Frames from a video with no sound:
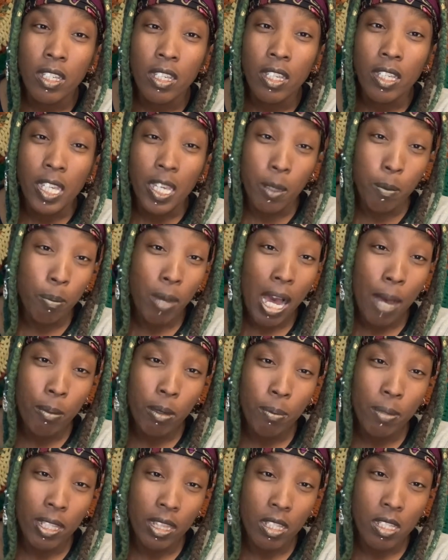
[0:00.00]
can pop
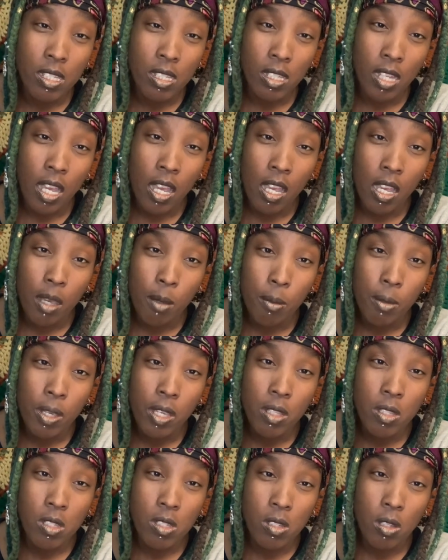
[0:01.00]
up at this time.
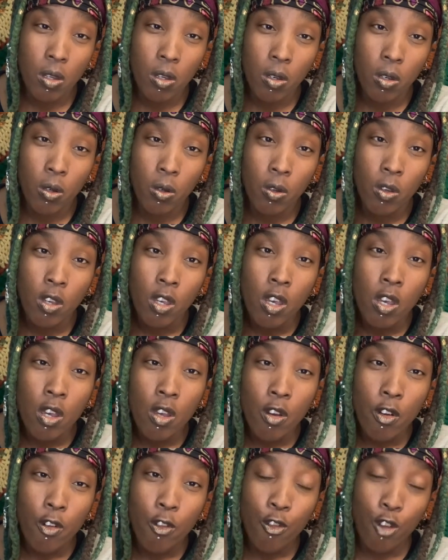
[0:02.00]
And so,
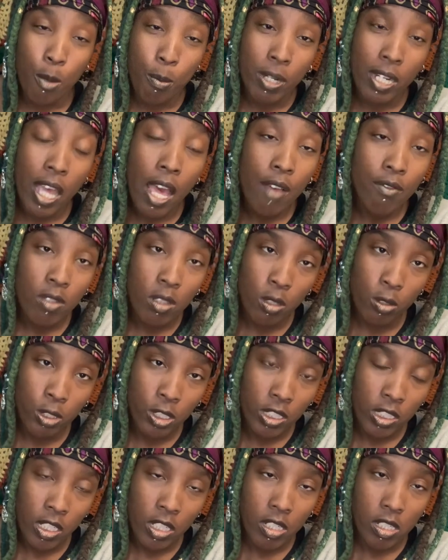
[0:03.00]
from an
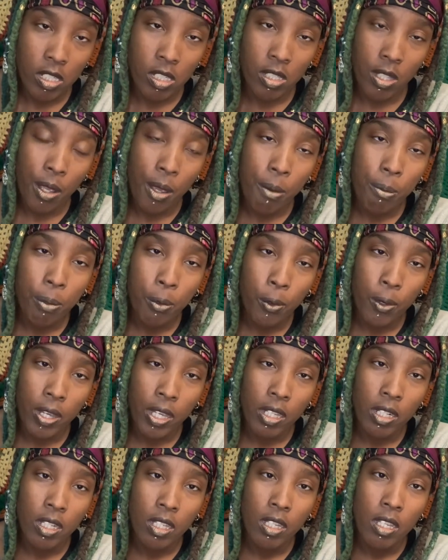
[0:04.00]
evolutionary
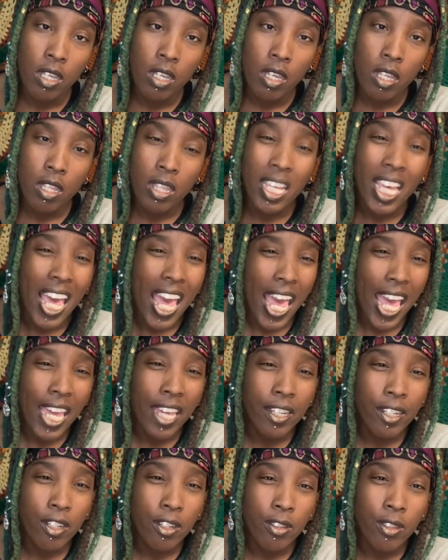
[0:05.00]
standpoint, the
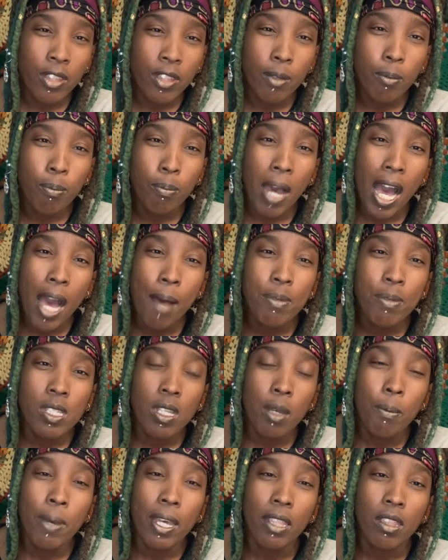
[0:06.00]
anger that pops
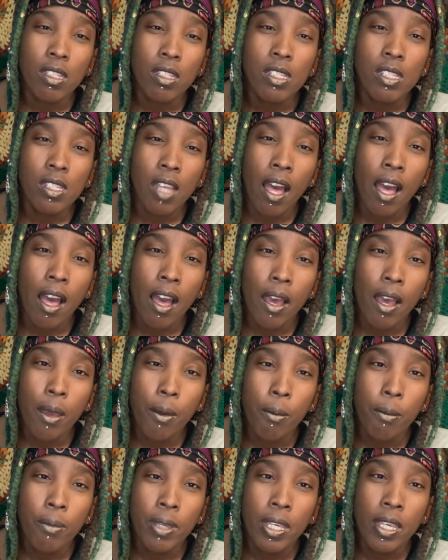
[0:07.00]
up at this
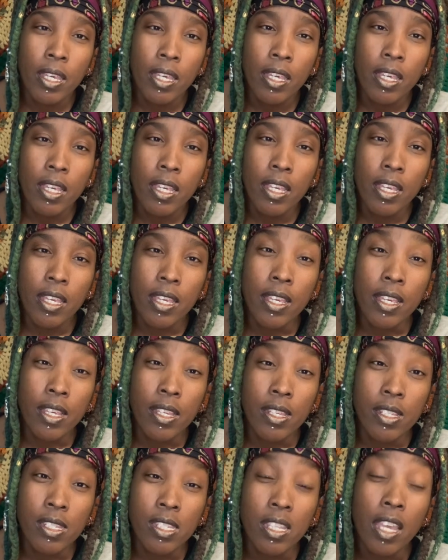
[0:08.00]
time
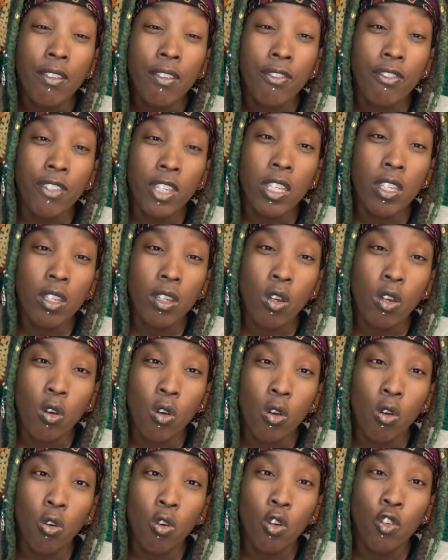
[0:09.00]
is a
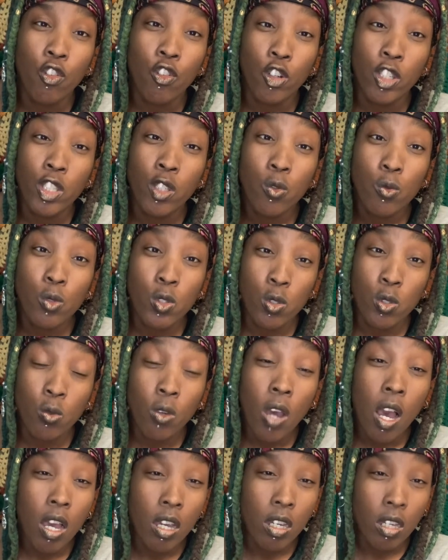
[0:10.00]
vehicle for you to
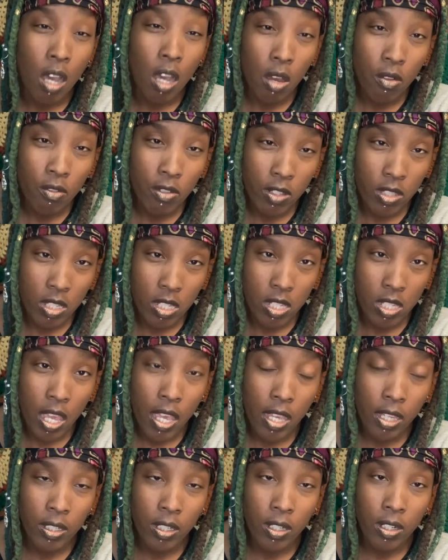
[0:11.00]
uncover this
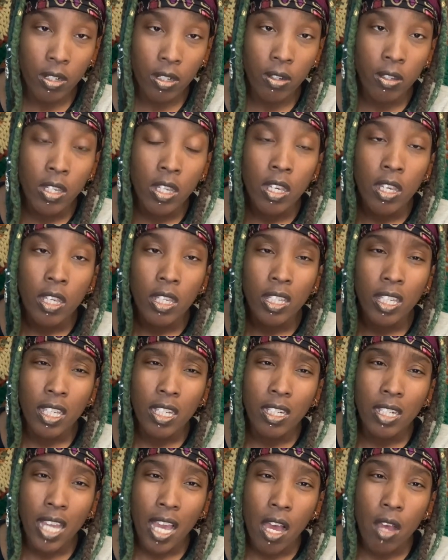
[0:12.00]
anger,
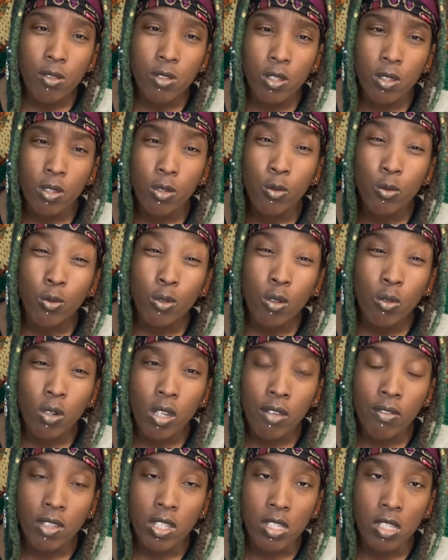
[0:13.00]
get down to the root
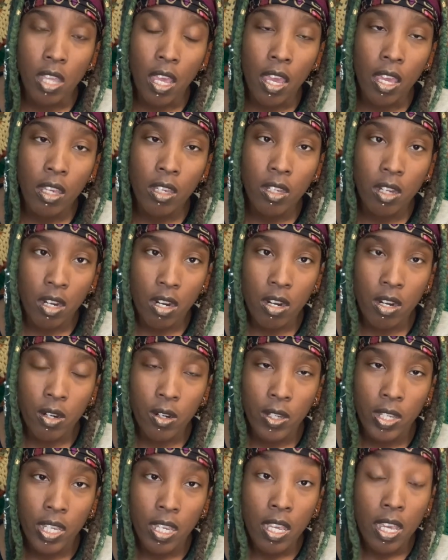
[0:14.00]
of this anger,
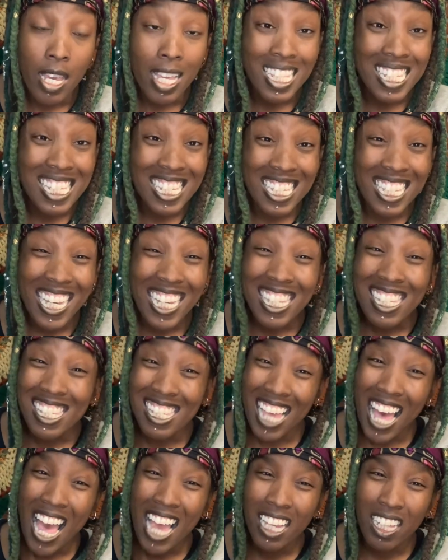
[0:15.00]
and see
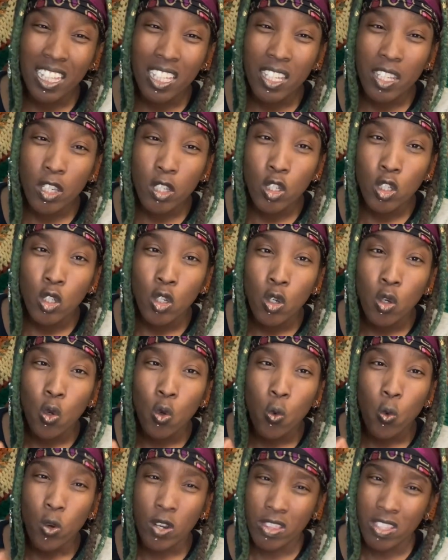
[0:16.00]
exactly
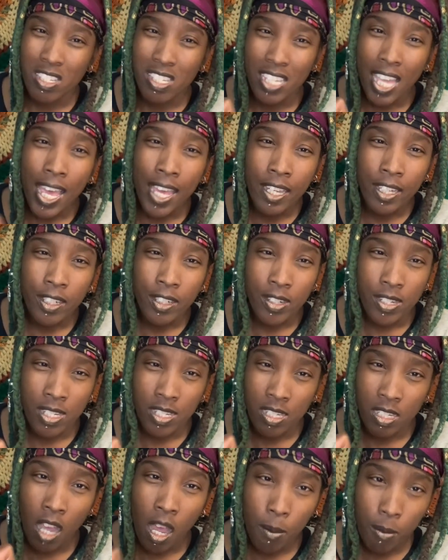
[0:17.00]
where this anger is
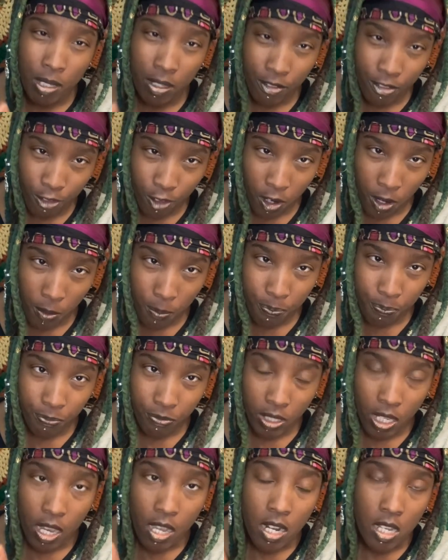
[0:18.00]
coming from
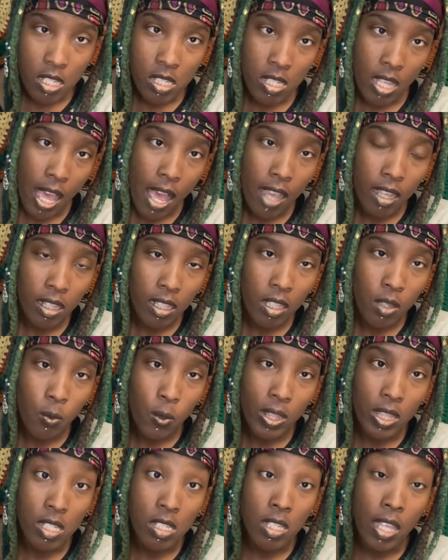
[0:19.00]
and exactly
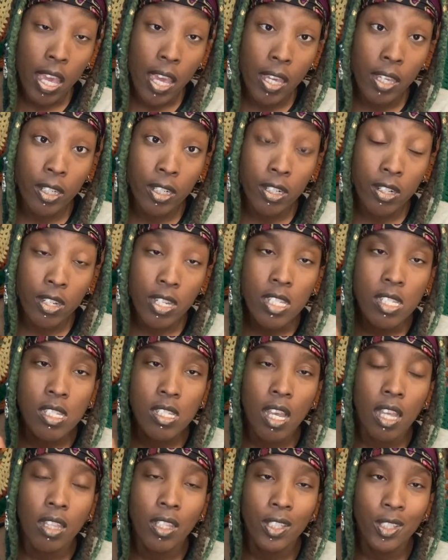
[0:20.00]
what this anger is
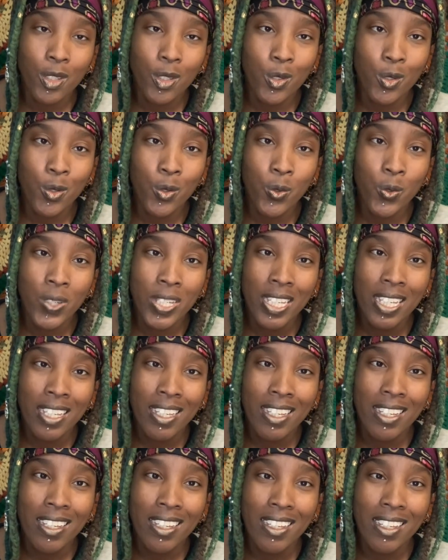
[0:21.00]
telling you
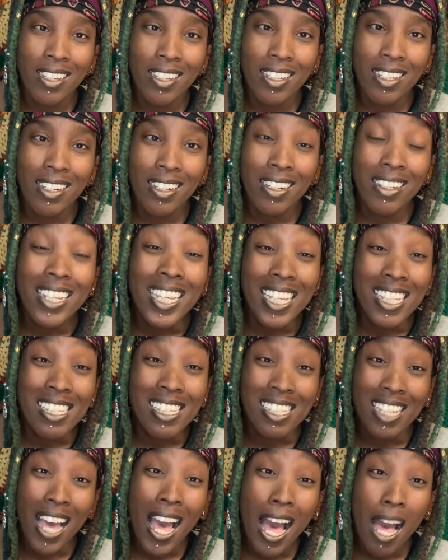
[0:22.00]
needs
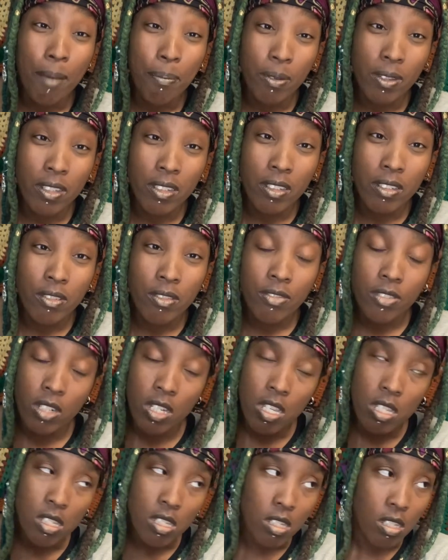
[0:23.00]
to happen. For
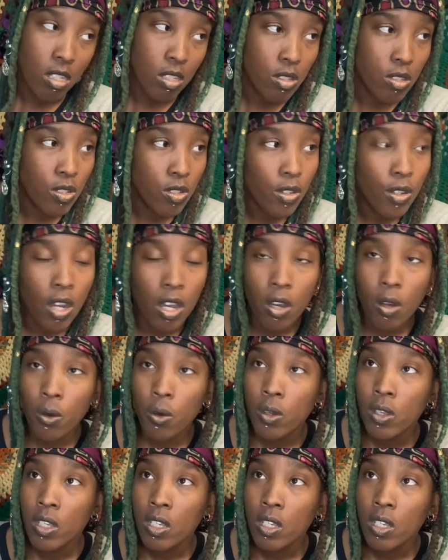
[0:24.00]
instance, you're